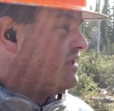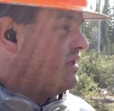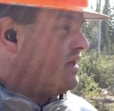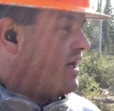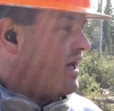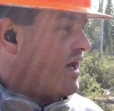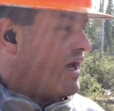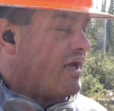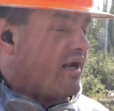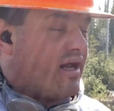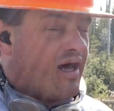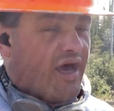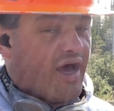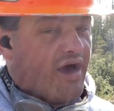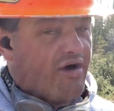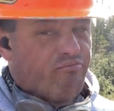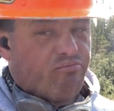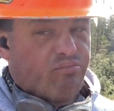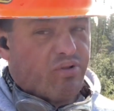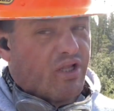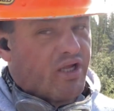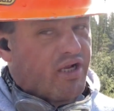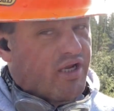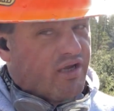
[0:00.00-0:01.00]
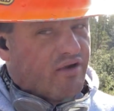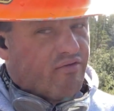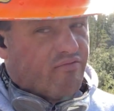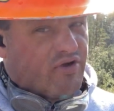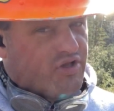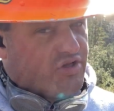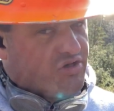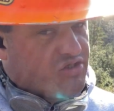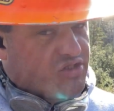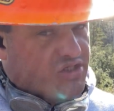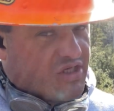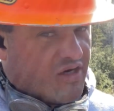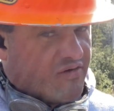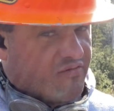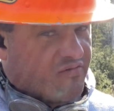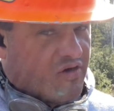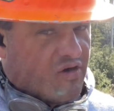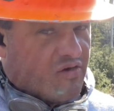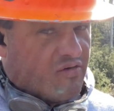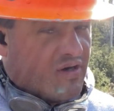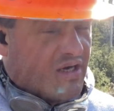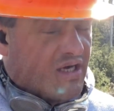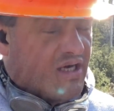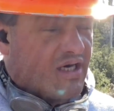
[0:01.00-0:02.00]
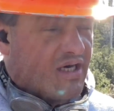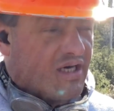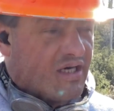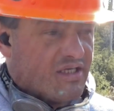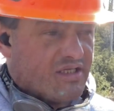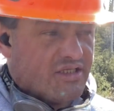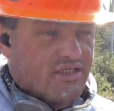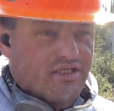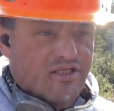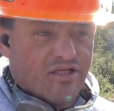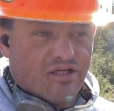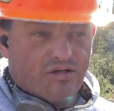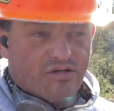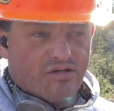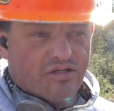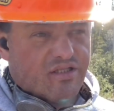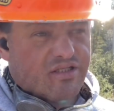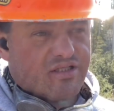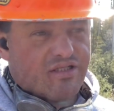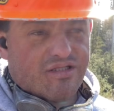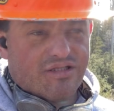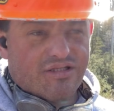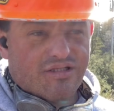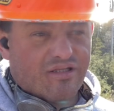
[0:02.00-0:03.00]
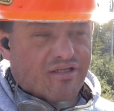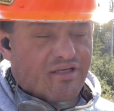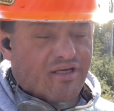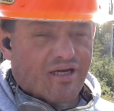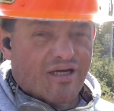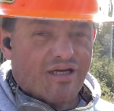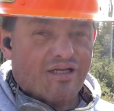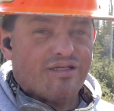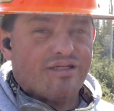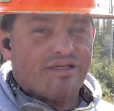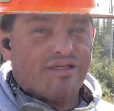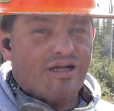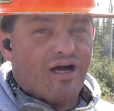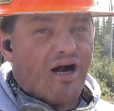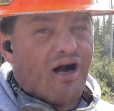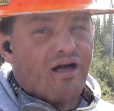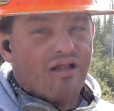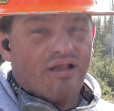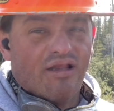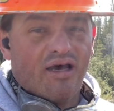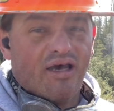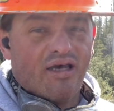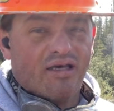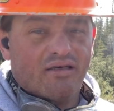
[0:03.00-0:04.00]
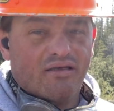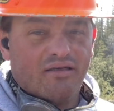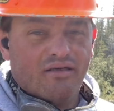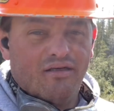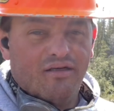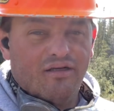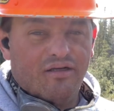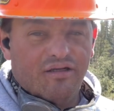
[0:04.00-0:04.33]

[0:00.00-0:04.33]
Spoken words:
and I have plenty of other stuff going on, so it's not like